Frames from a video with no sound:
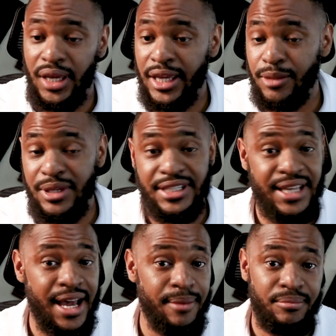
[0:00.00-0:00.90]
In the
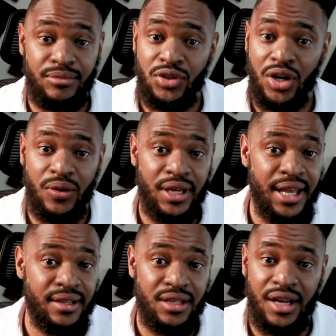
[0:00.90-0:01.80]
meantime,
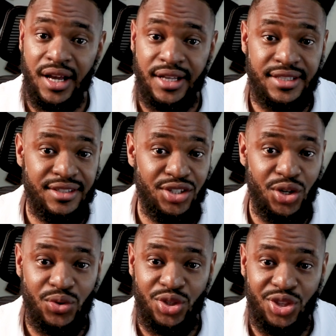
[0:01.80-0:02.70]
again,
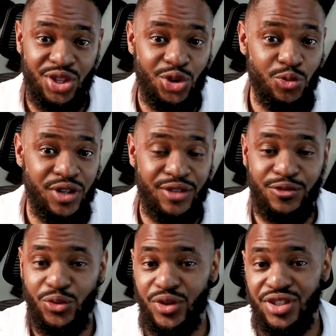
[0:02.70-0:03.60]
the Cuban
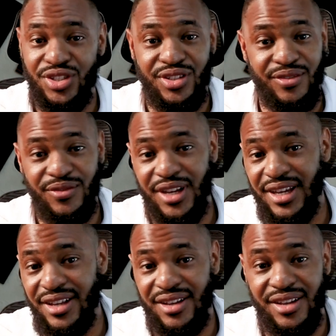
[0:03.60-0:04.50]
influence
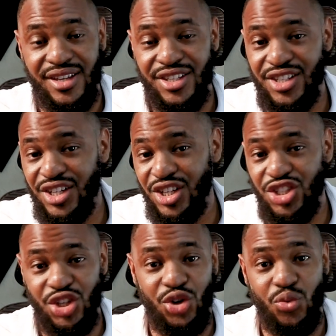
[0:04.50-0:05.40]
is going to
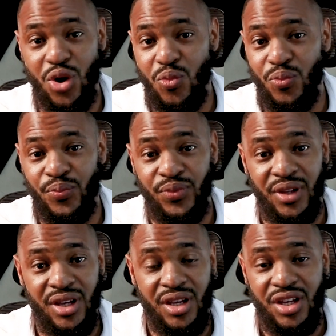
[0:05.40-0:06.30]
continue to grow,
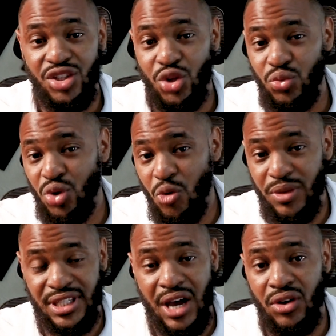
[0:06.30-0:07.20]
so don't
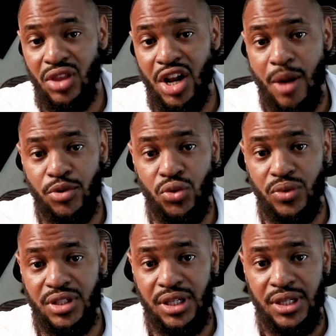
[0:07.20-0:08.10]
miss out on that
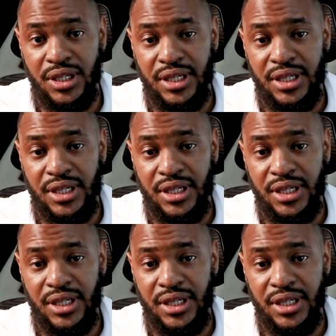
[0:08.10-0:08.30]
opportunity.